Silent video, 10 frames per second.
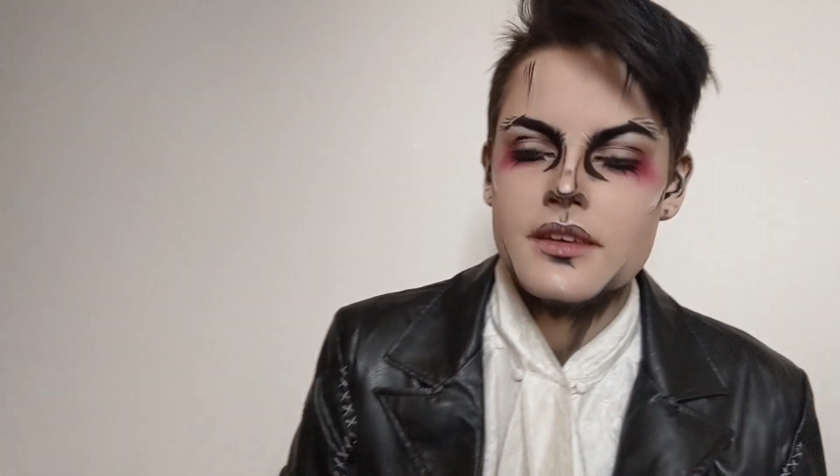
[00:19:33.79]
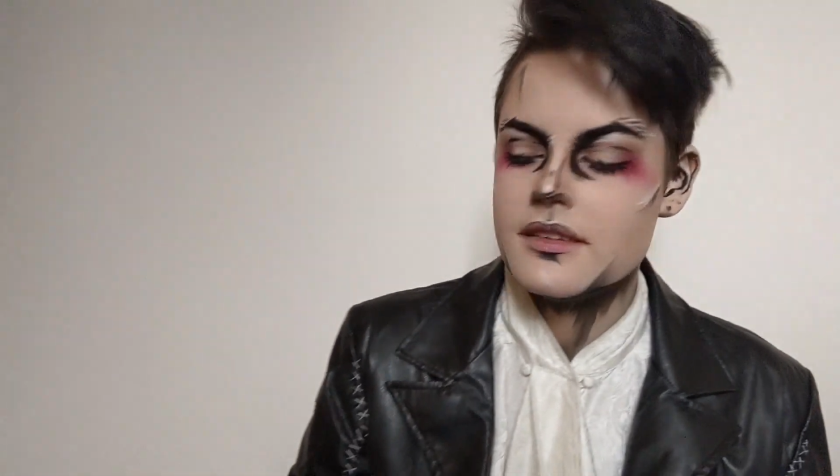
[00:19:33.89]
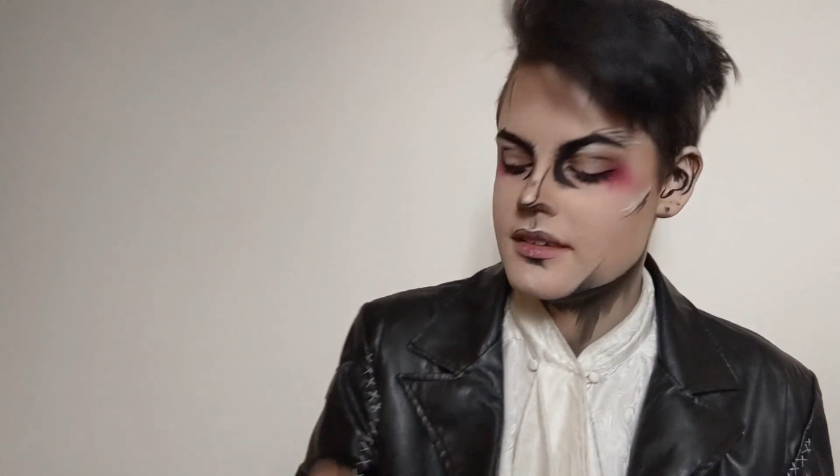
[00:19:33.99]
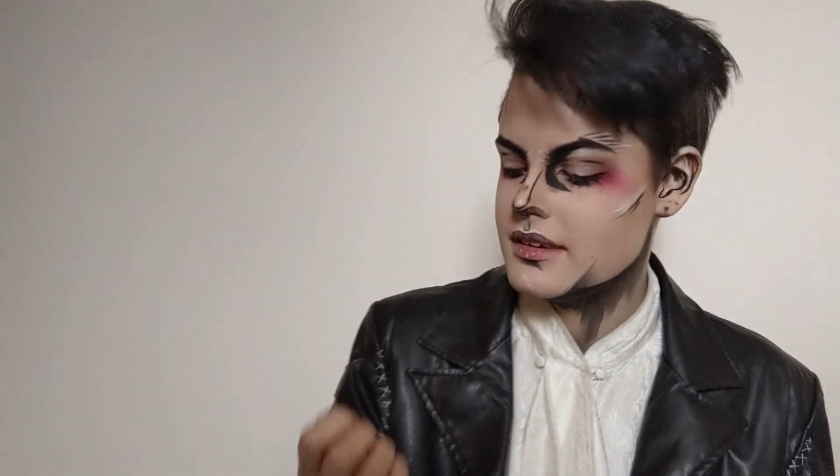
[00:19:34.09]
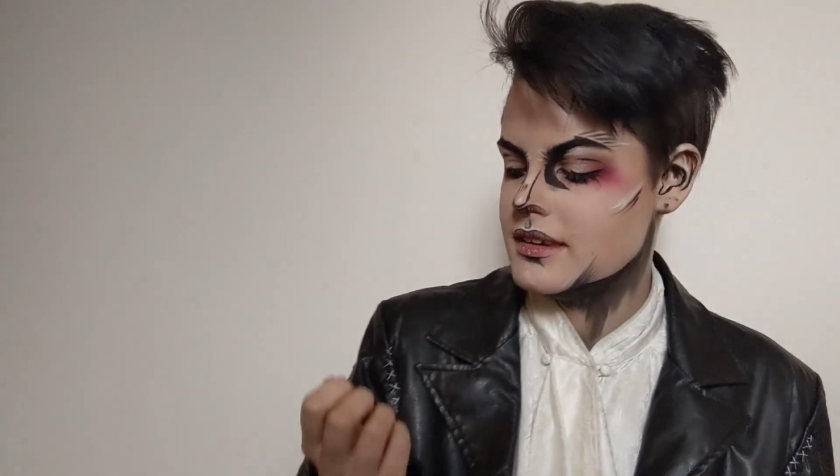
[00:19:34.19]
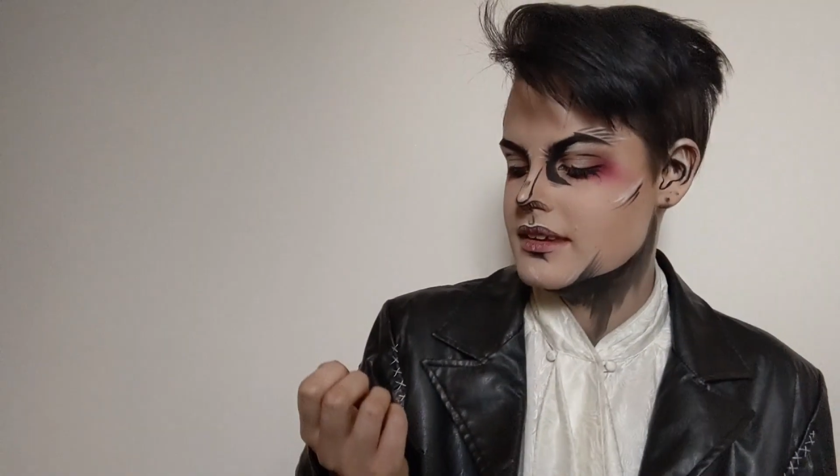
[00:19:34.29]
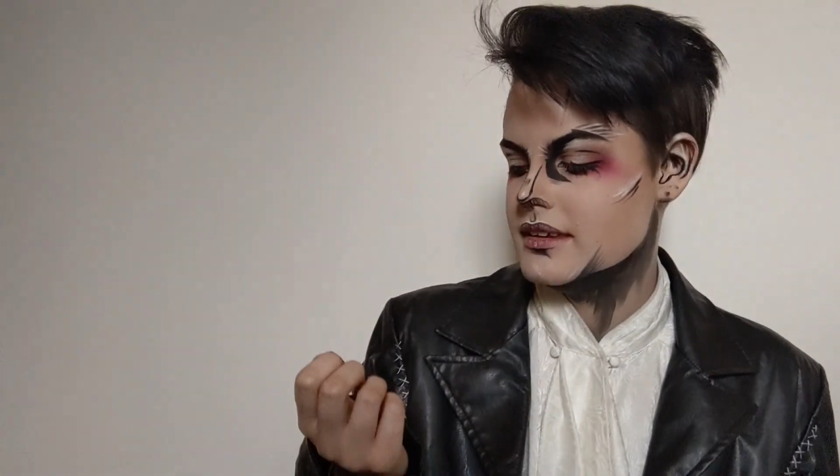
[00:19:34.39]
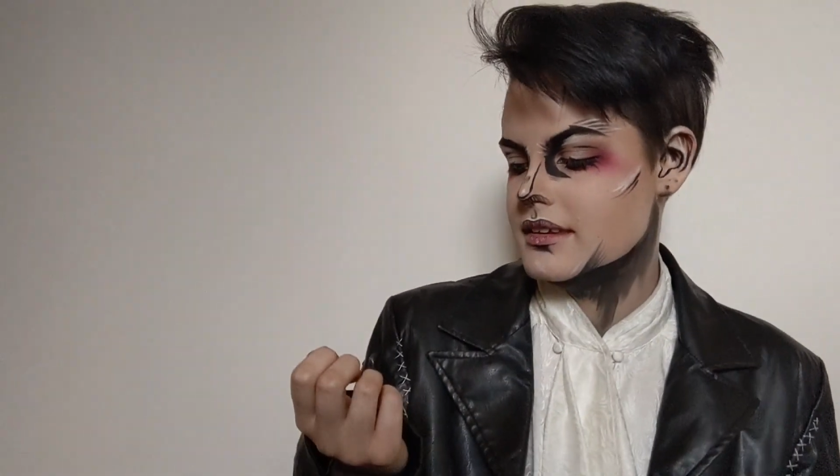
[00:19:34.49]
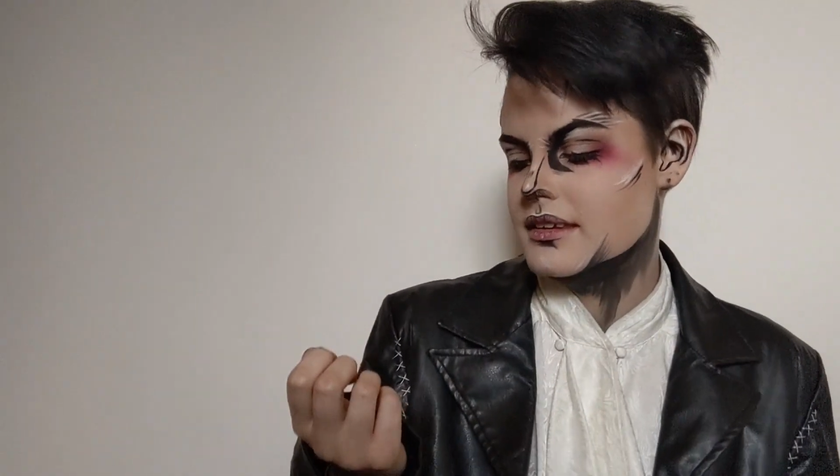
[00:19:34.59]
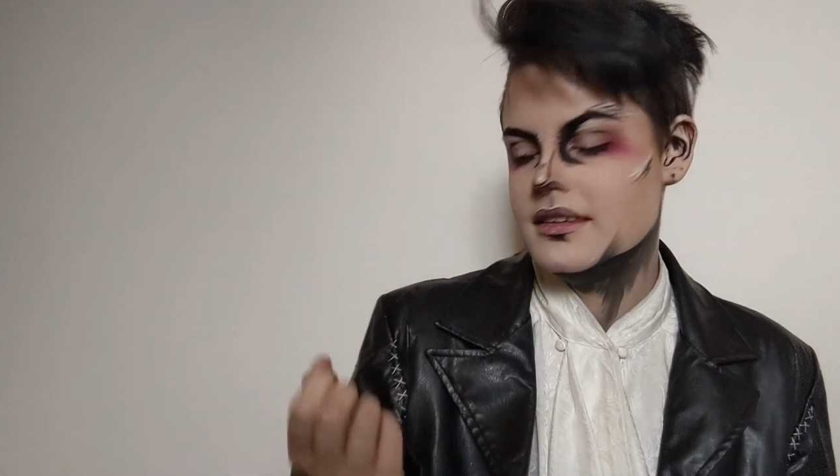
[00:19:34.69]
And
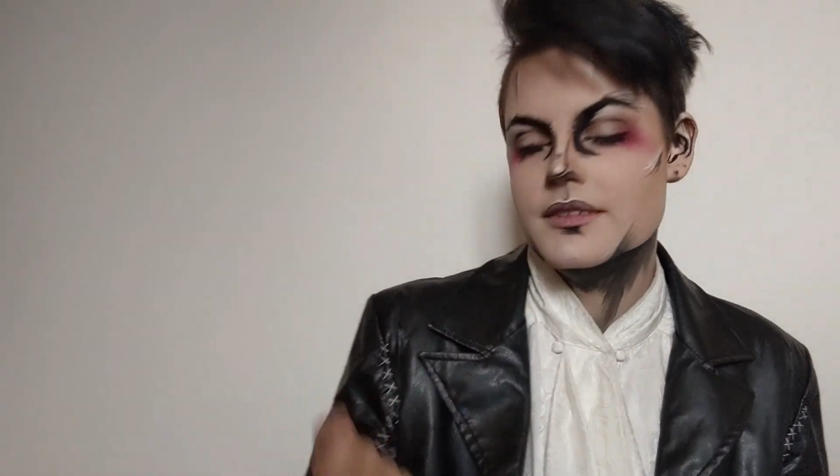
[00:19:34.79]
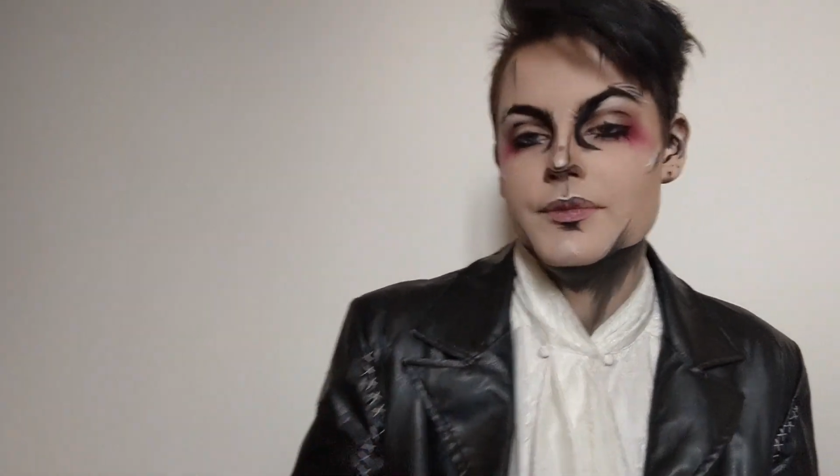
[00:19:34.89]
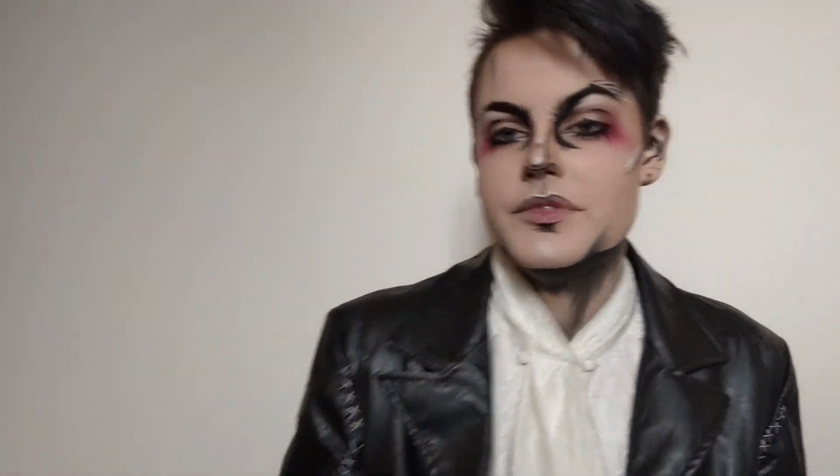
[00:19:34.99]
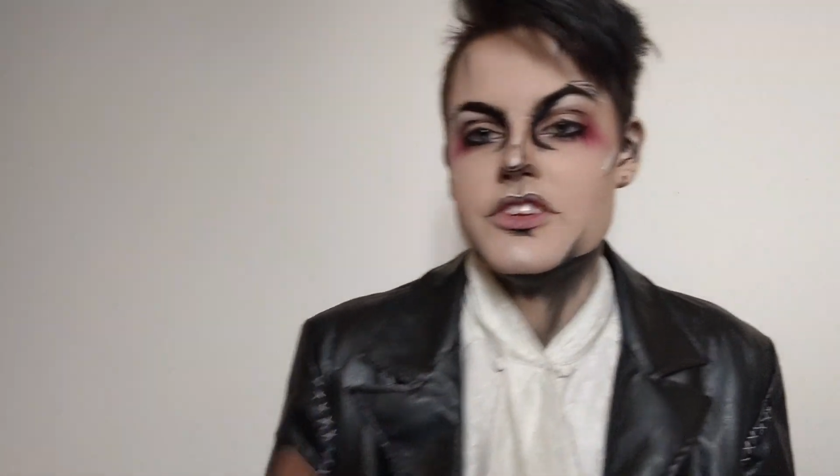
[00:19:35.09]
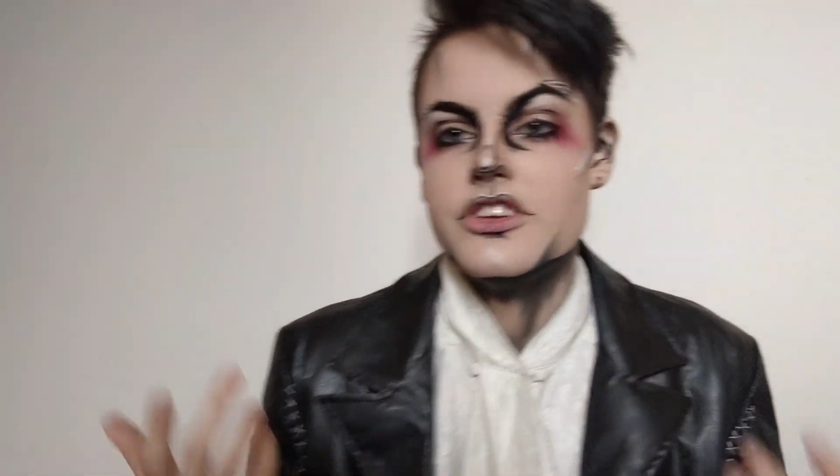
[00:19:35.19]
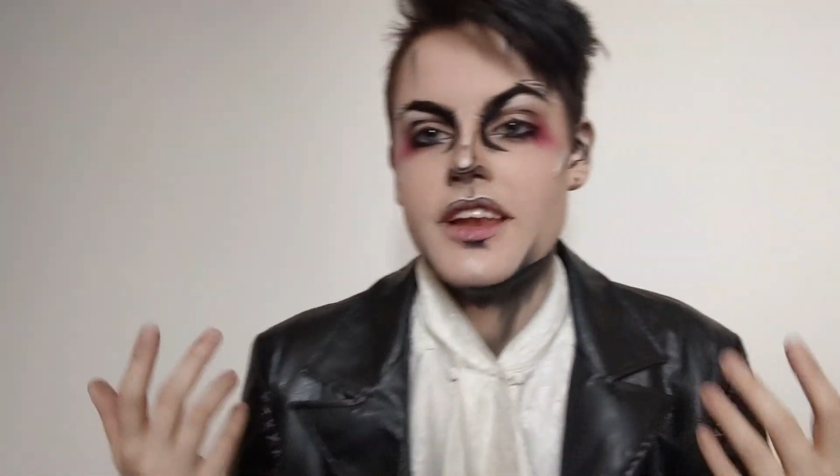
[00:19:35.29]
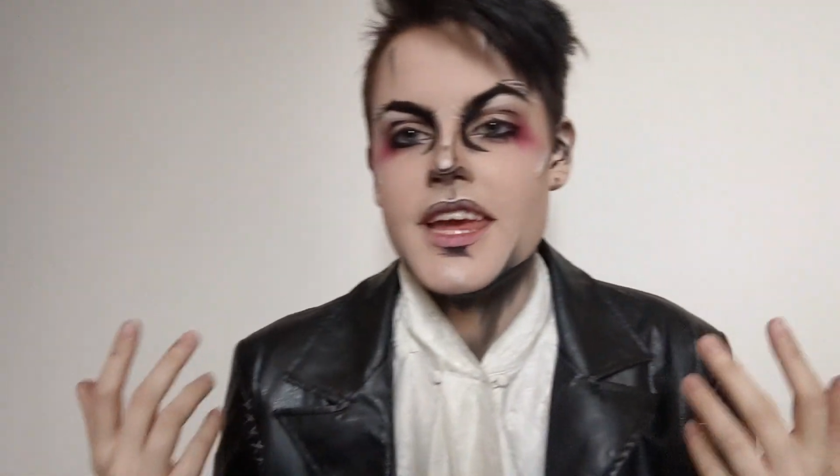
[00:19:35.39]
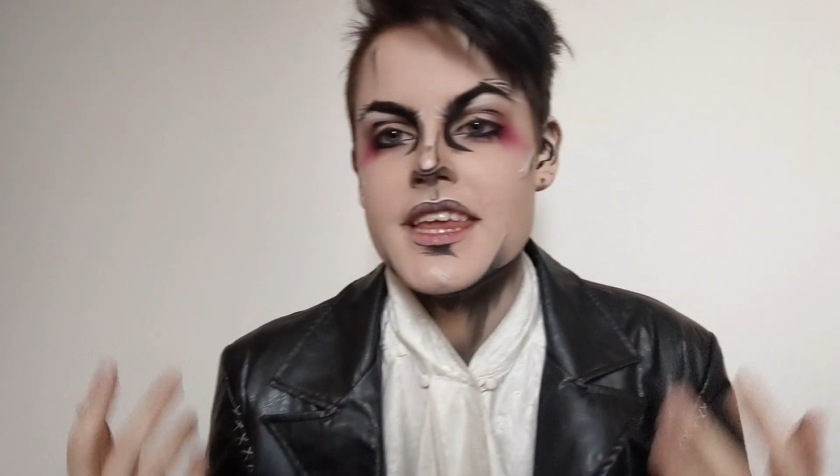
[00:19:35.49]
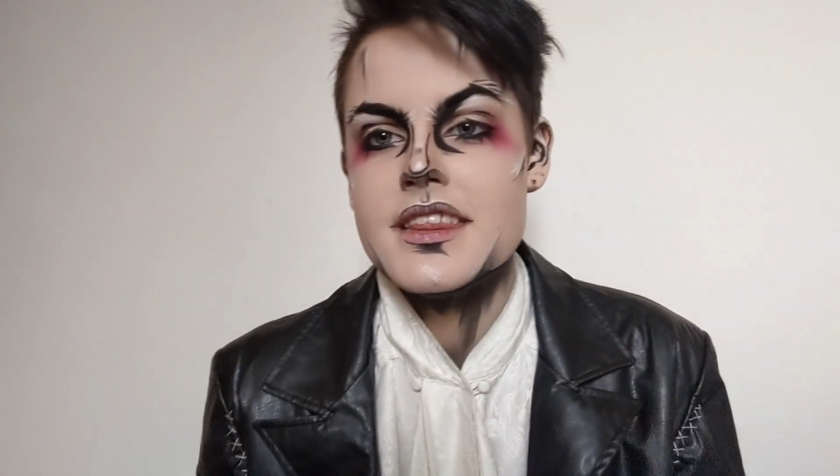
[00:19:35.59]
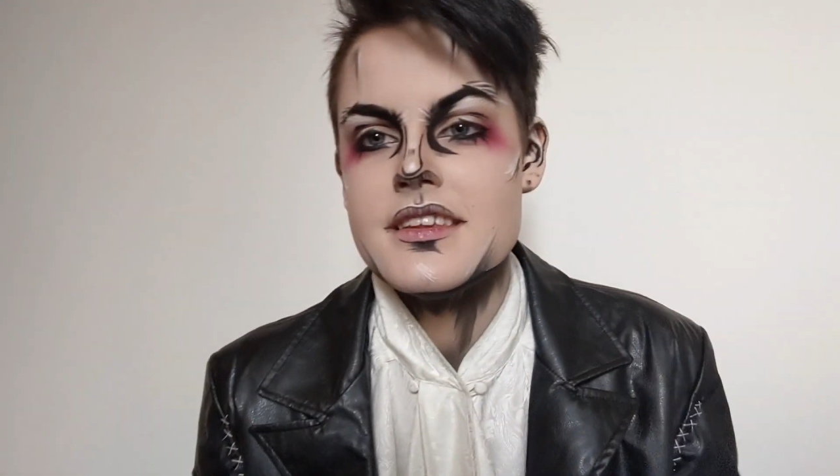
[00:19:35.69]
did you
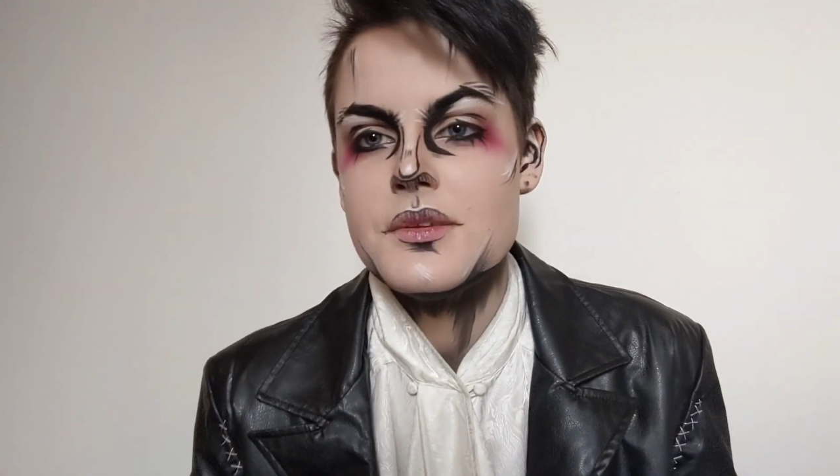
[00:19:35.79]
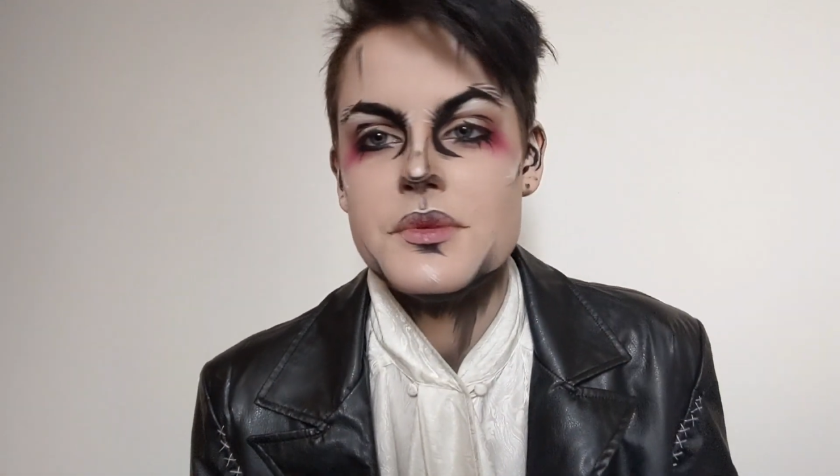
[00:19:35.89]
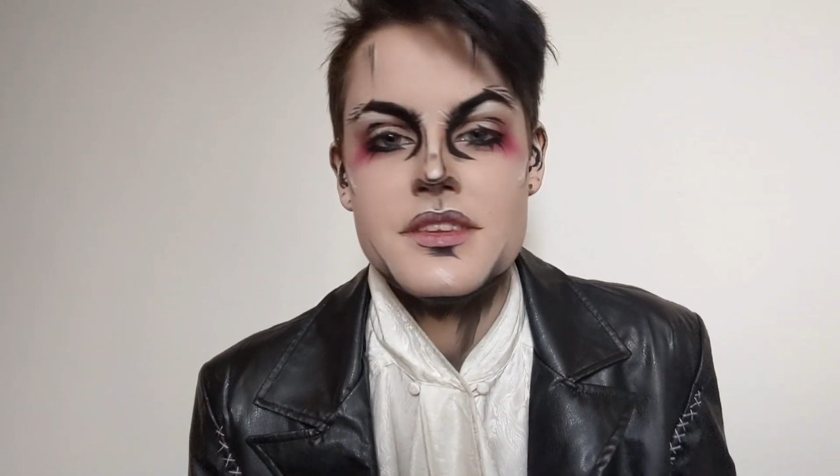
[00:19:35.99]
like this?